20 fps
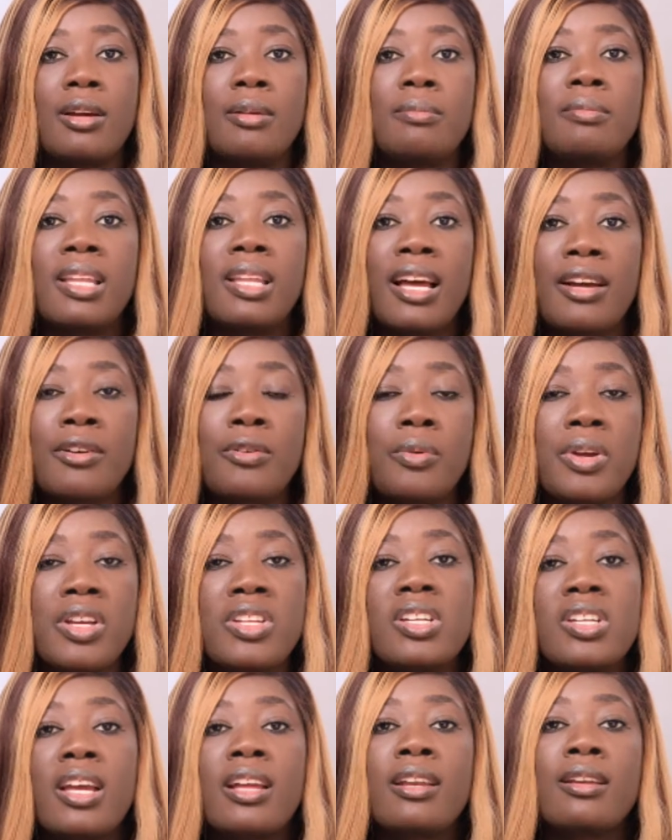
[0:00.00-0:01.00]

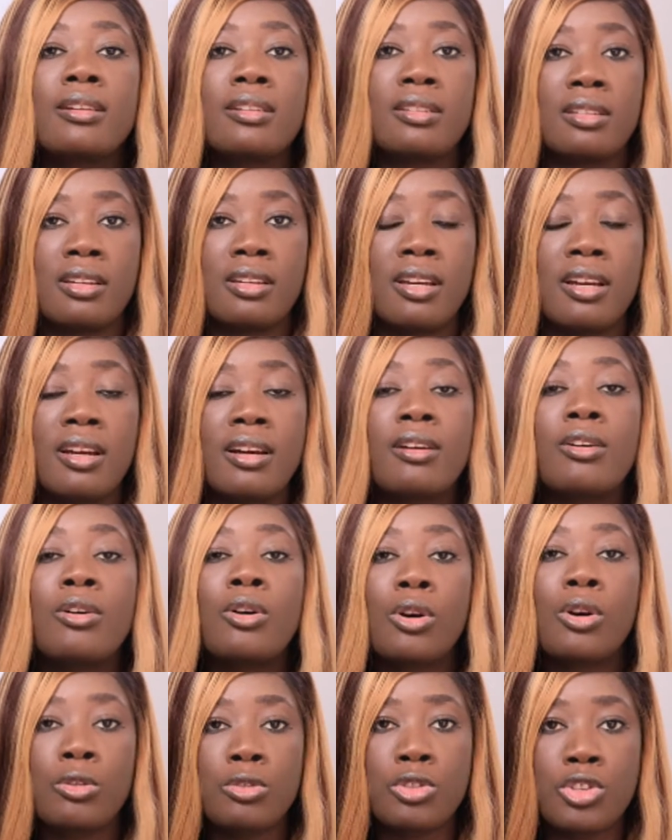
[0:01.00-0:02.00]
language and their
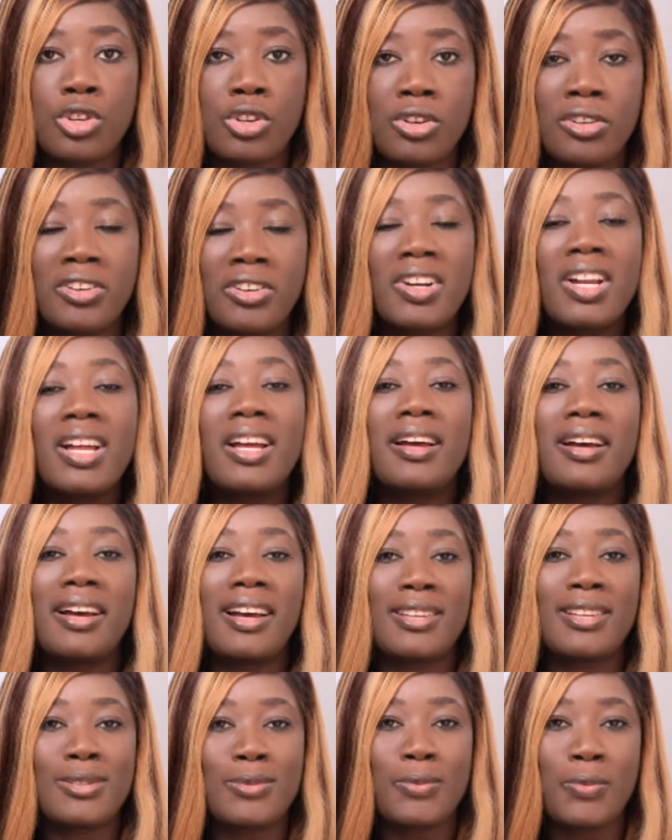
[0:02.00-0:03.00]
culture
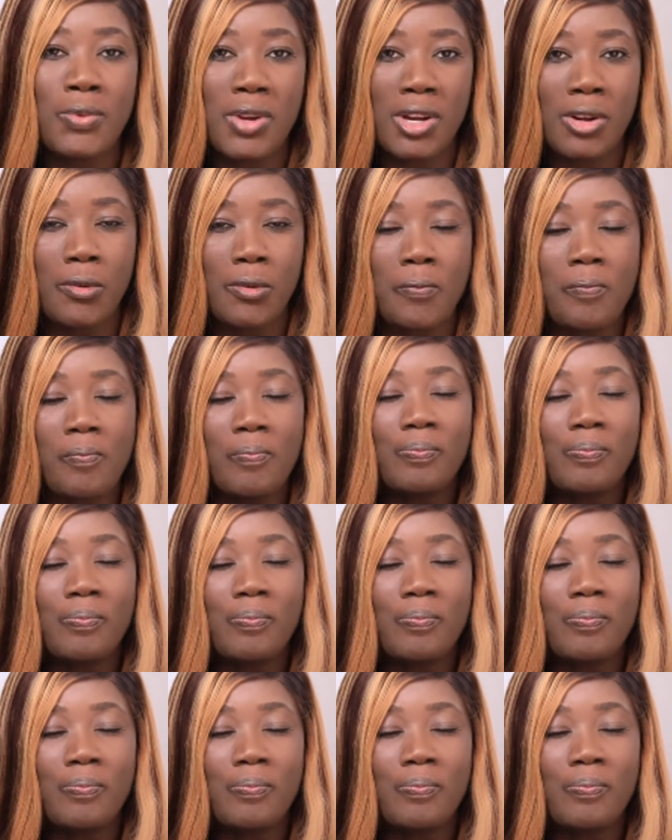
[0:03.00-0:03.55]
as well.